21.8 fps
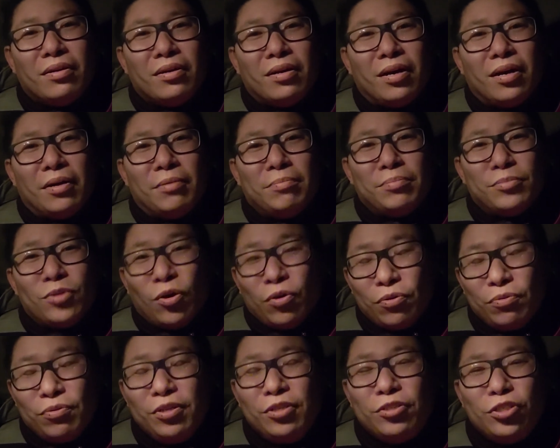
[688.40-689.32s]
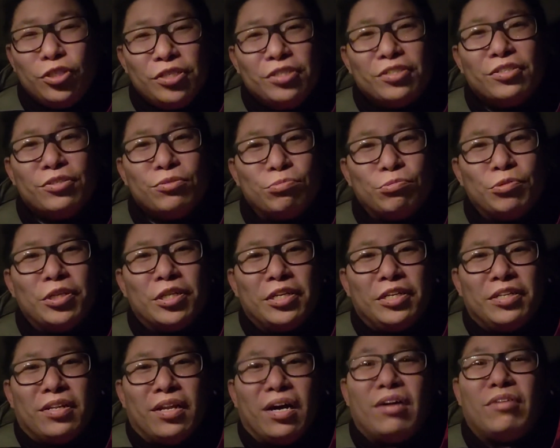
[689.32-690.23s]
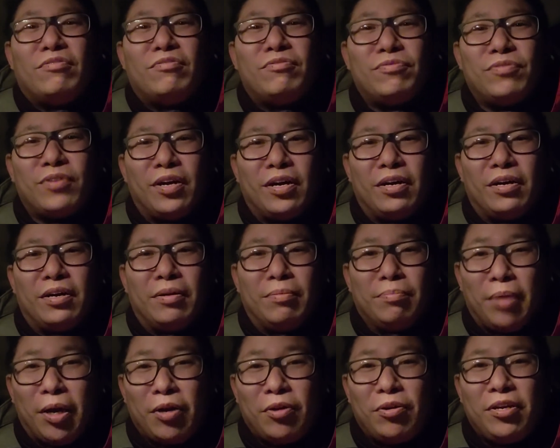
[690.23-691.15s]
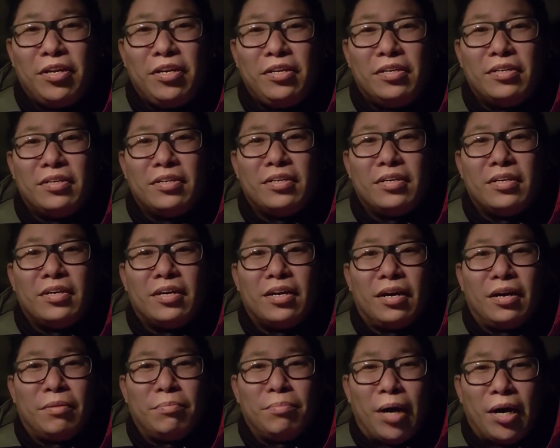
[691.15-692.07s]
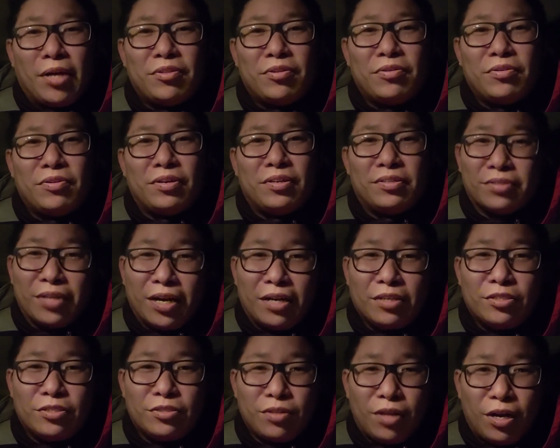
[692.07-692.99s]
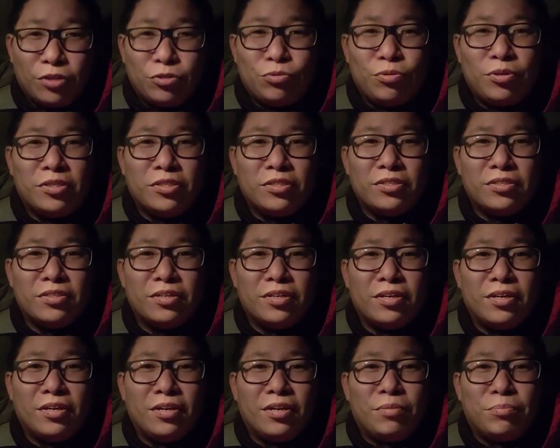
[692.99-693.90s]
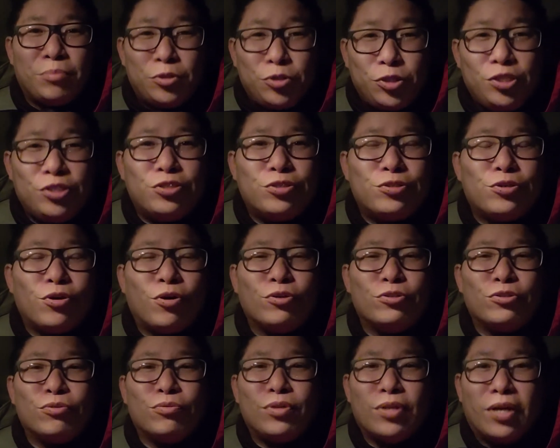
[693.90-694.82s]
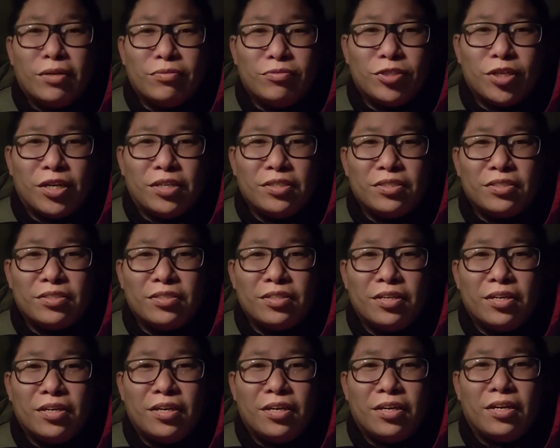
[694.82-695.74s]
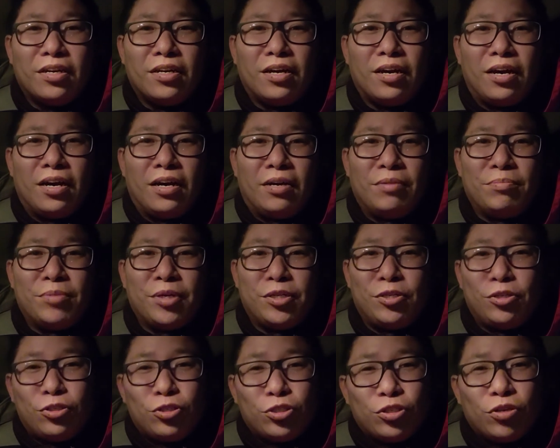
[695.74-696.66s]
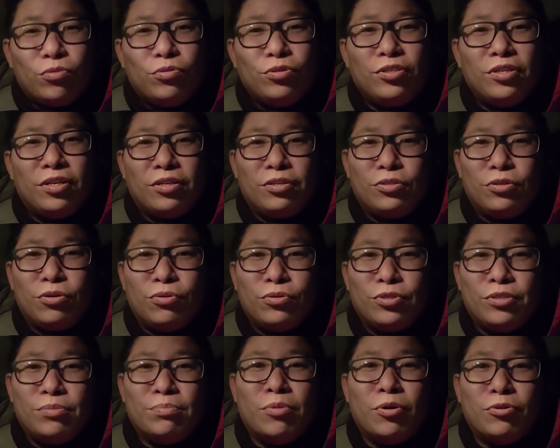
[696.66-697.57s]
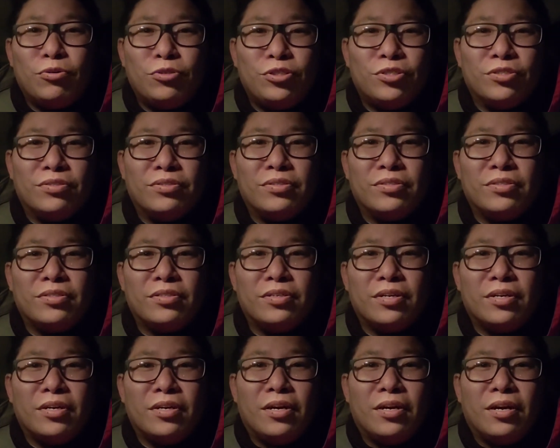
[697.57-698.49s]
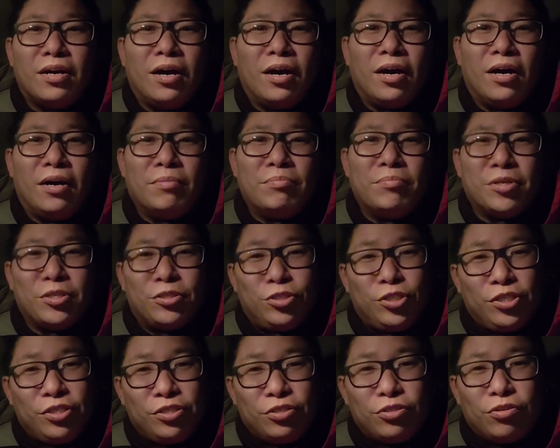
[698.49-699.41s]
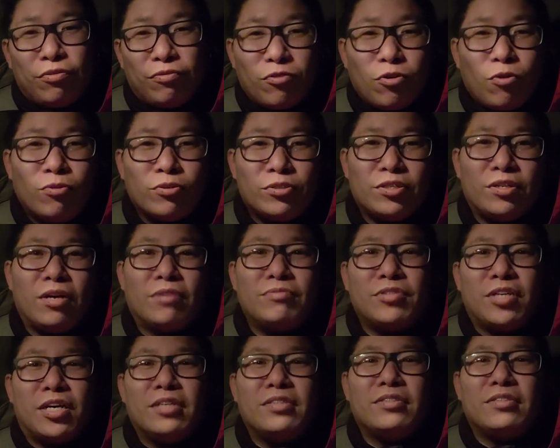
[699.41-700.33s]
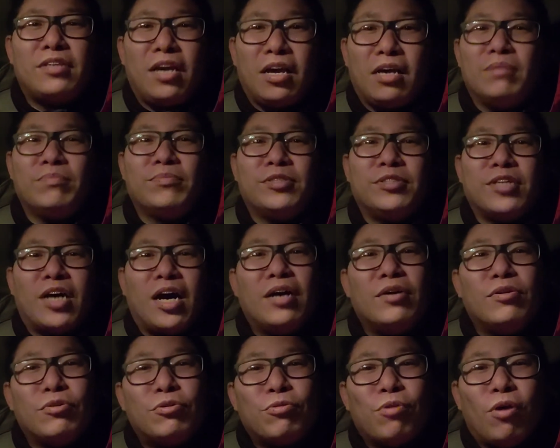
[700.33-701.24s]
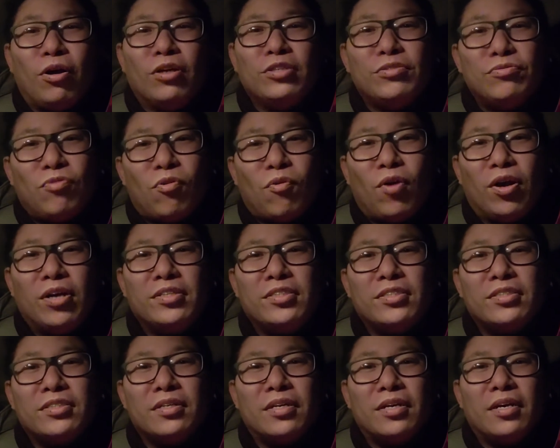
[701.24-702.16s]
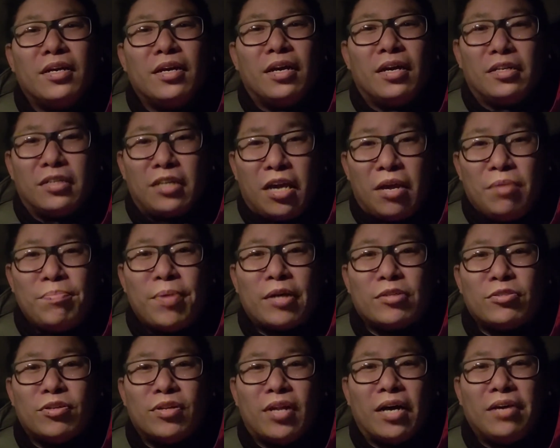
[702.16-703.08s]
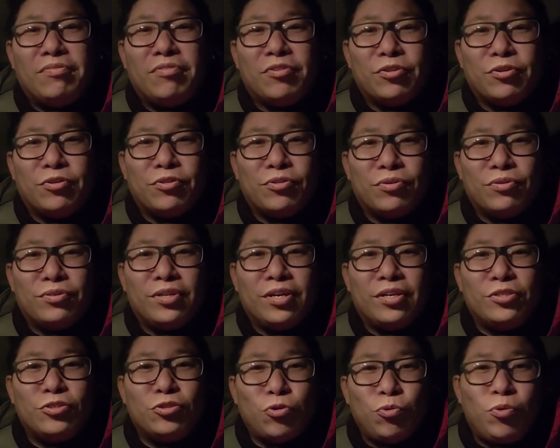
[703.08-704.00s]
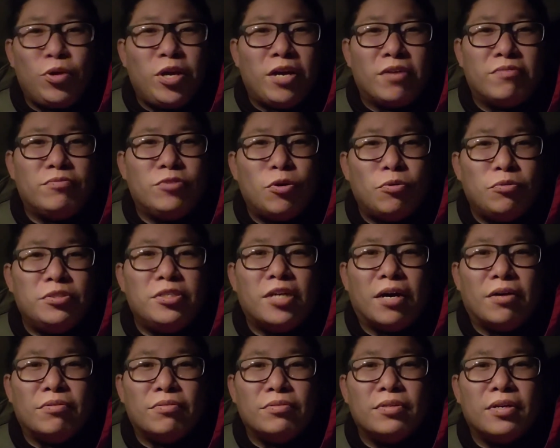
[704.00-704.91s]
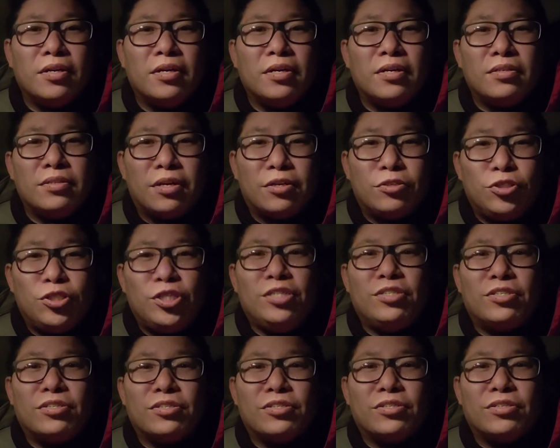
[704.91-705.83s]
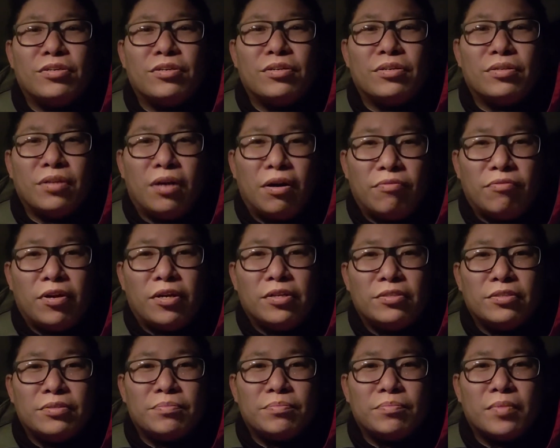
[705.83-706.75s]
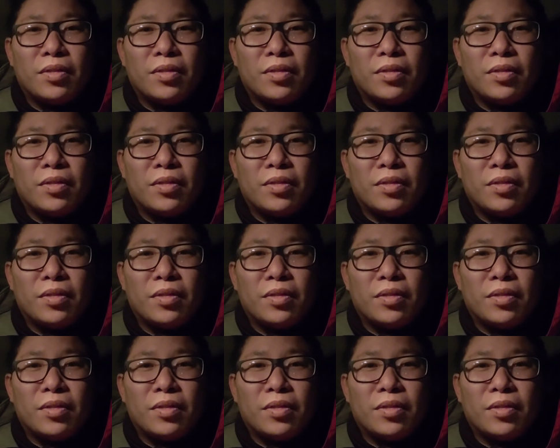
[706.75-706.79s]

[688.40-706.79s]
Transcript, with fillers: um, not only jesus really loved uh, mary uh, martha and lazarus but jesus also loved us um, and it shows it in those emotions um, and jesus of course loved us came and died on the cross for us and came back to life on the third day so we have no doubt that jesus loved us